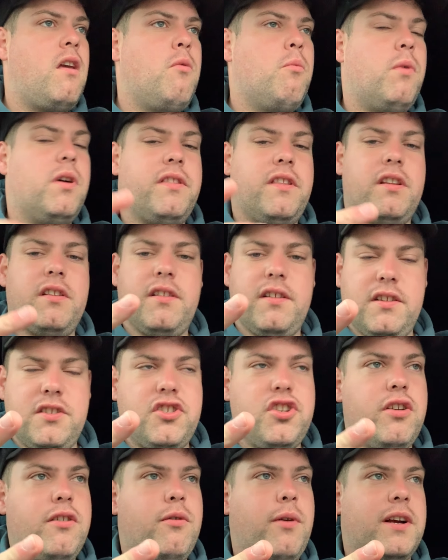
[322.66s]
Well, there's
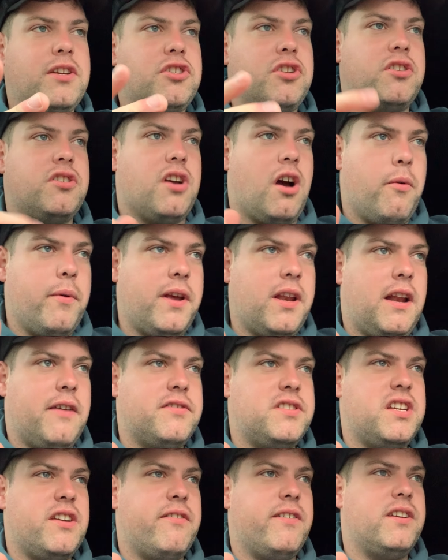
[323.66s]
two questions. Are we going to
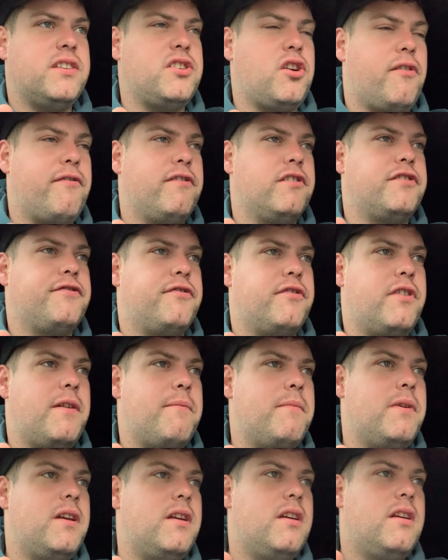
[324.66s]
have serious offers for
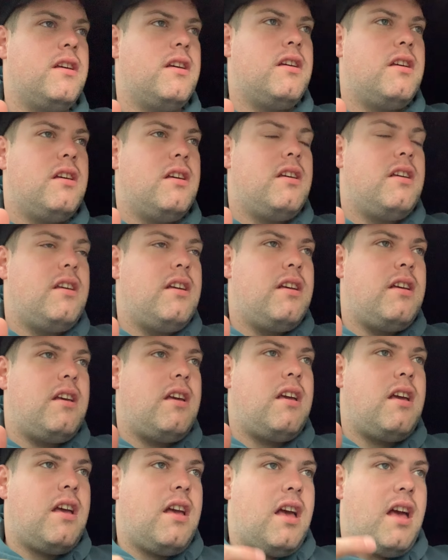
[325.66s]

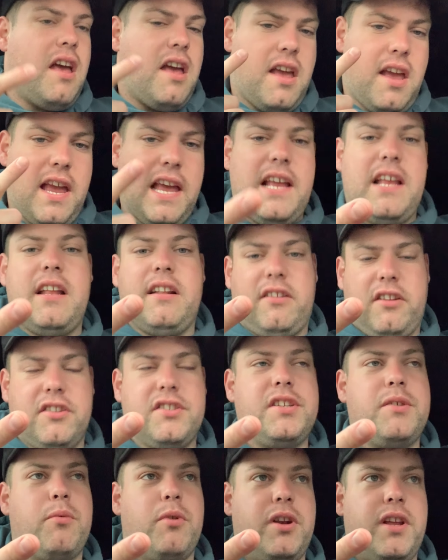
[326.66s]
him?
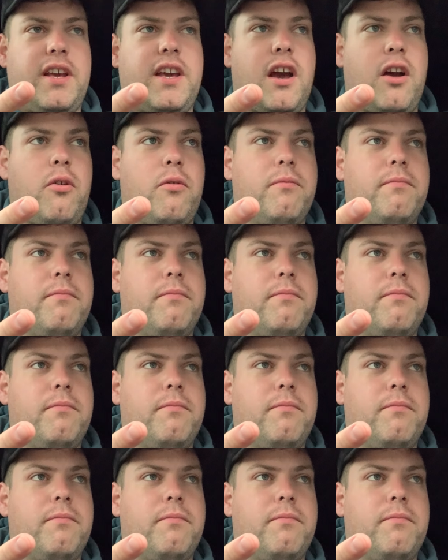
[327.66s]
Does he want to go?